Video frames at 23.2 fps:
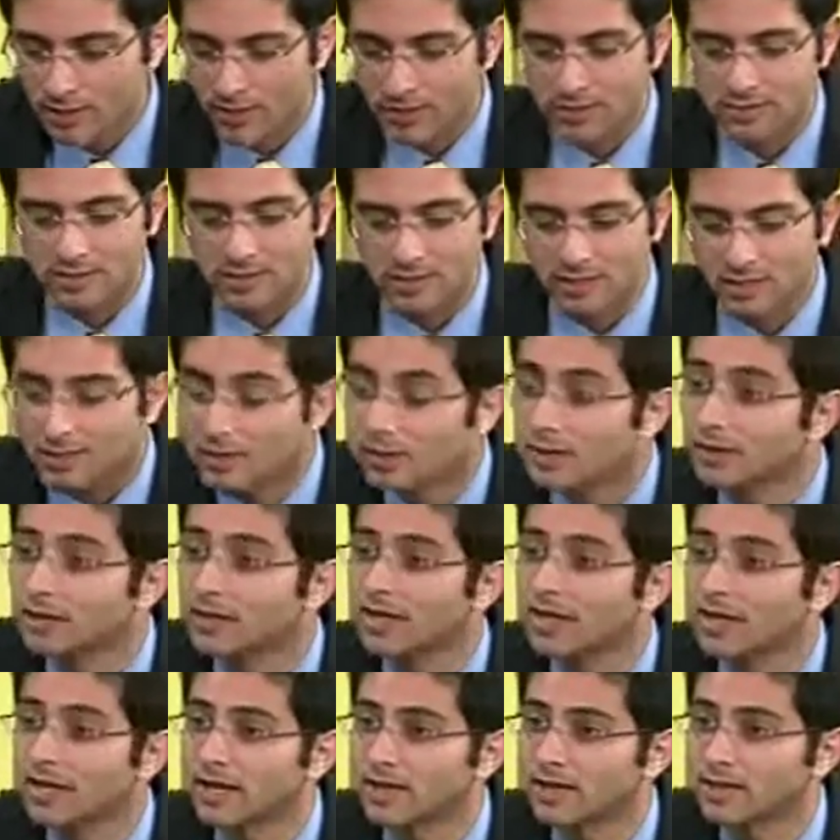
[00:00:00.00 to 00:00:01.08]
It's a clear
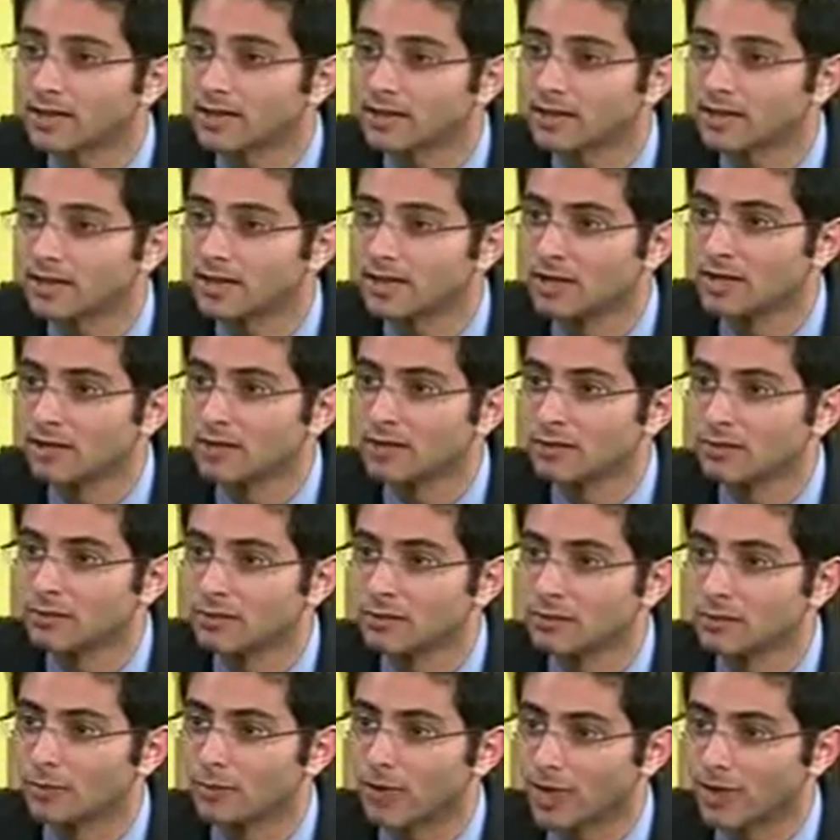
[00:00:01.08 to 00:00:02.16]
connection
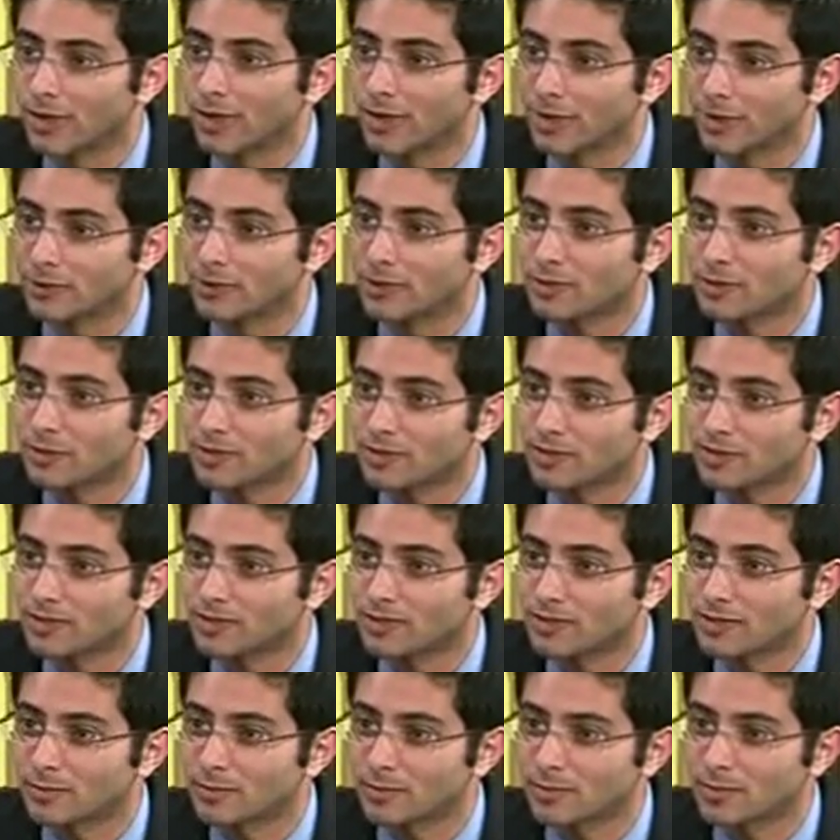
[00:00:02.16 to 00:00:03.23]
to biological
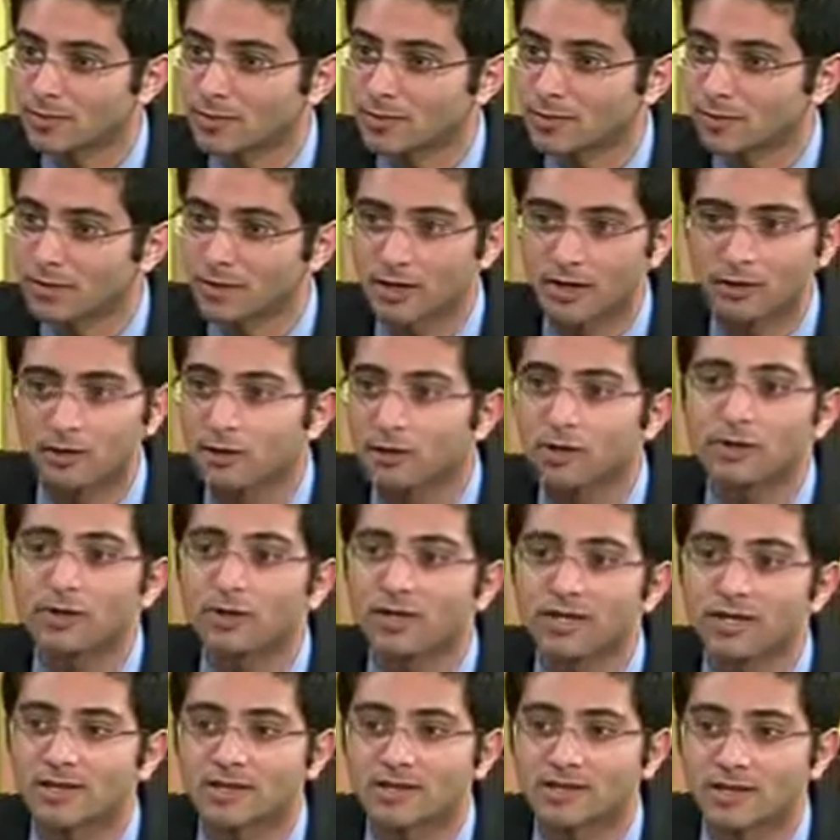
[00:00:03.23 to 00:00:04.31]
parenting in particular, and you don't
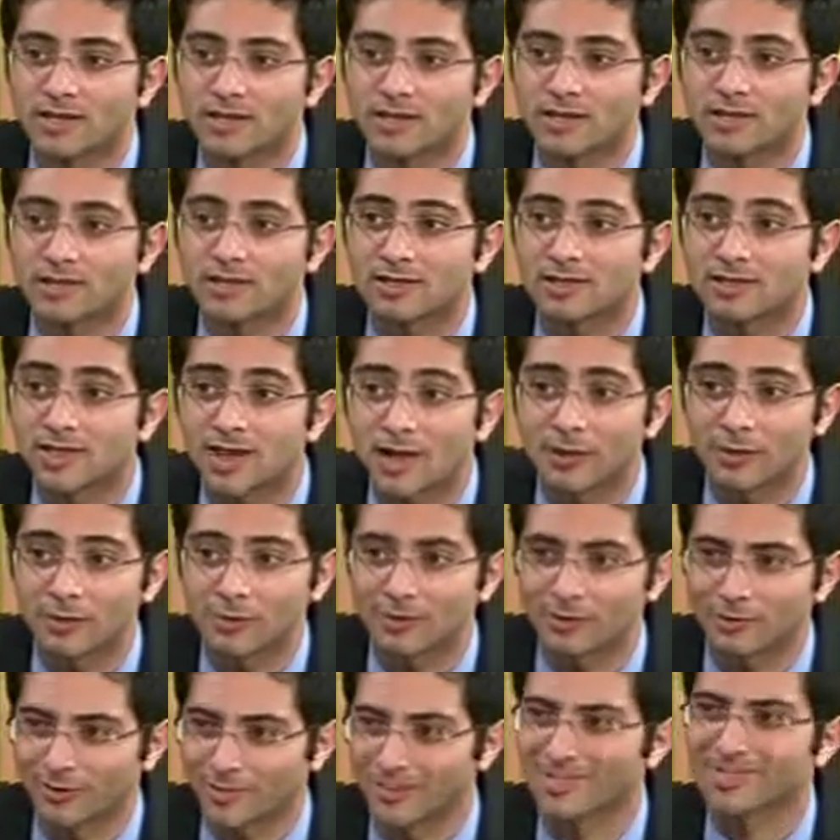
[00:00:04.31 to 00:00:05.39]
need a study to tell
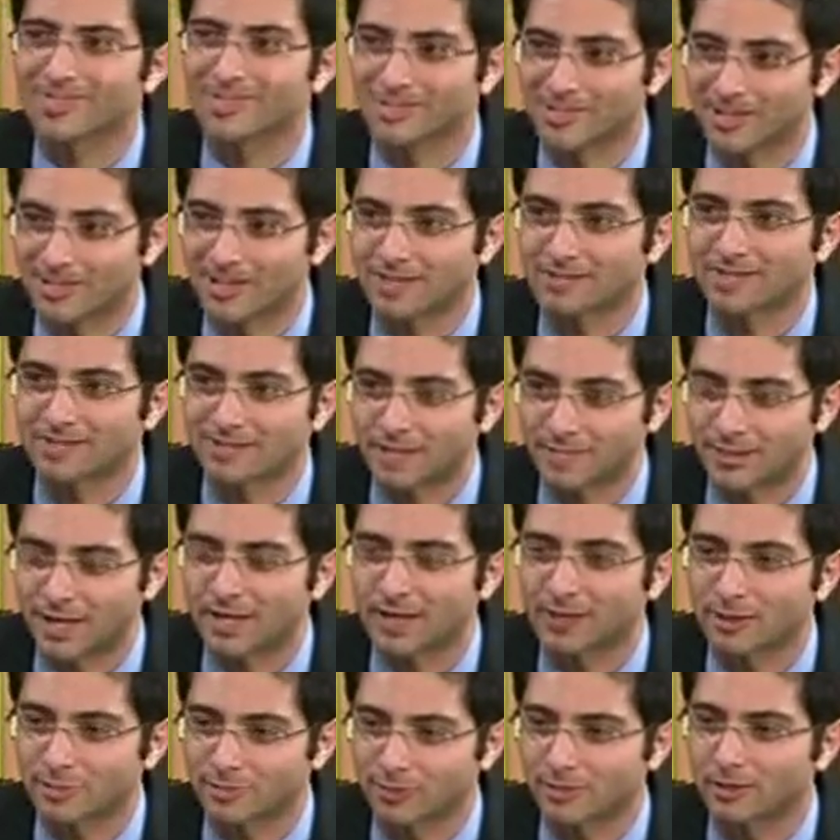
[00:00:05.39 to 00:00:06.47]
you that it's connected to
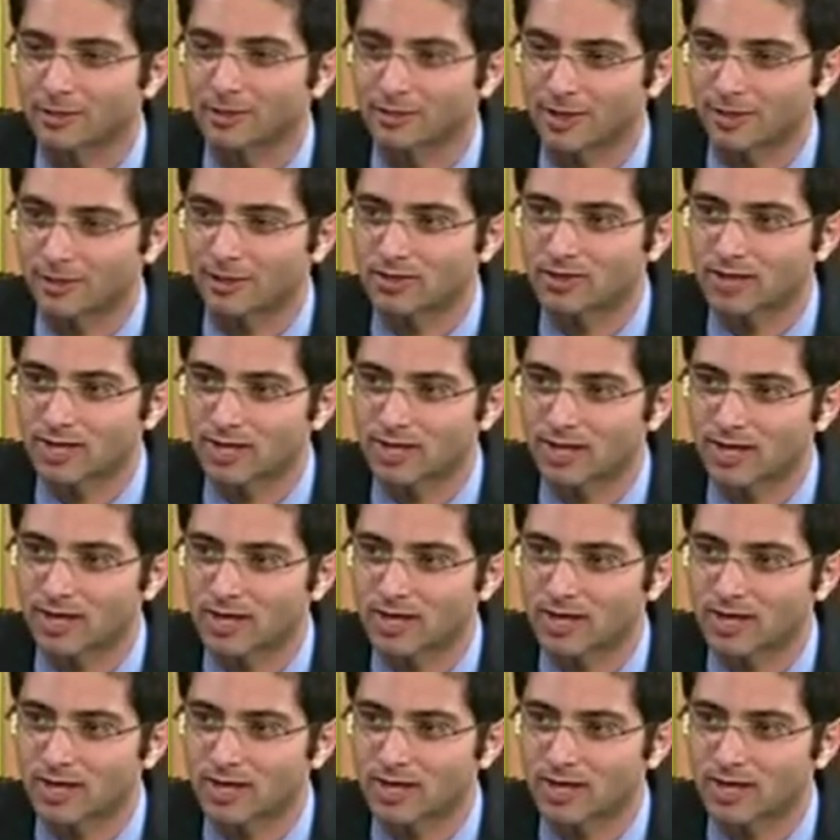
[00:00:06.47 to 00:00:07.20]
biological parenting.